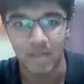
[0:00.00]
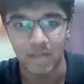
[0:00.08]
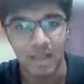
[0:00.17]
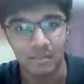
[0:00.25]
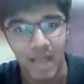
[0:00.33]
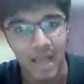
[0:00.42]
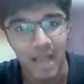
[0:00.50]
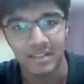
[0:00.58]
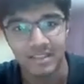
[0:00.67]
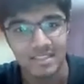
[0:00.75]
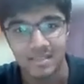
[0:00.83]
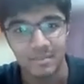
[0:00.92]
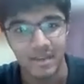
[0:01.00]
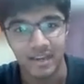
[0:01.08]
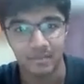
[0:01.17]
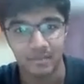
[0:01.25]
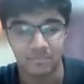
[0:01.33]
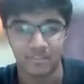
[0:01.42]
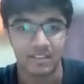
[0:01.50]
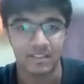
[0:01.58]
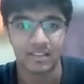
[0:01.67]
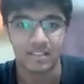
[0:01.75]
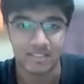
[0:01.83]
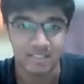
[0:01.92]
I'm having this debate up with
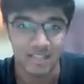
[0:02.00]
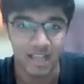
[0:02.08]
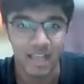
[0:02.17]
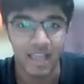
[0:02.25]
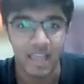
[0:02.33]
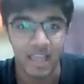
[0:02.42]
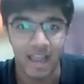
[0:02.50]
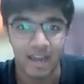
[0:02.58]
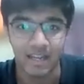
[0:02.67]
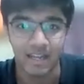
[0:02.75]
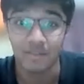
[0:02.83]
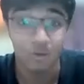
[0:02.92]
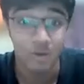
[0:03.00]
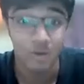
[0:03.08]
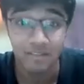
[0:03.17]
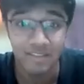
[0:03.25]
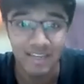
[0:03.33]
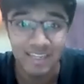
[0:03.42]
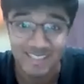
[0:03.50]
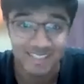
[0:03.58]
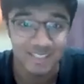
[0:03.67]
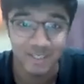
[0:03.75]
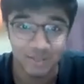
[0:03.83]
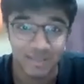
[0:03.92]
this guy and he won't even
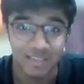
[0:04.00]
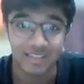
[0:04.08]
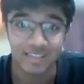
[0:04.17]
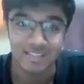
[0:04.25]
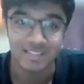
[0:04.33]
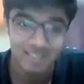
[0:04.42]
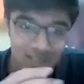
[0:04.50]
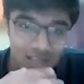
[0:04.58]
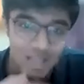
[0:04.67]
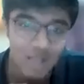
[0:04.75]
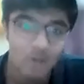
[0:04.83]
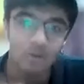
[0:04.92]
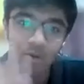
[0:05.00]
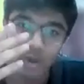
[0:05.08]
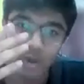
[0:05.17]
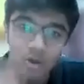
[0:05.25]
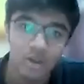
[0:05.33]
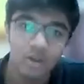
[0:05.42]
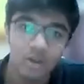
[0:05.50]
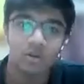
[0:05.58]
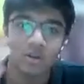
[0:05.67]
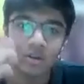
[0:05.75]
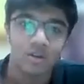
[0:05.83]
listen to me. He's just going on and on and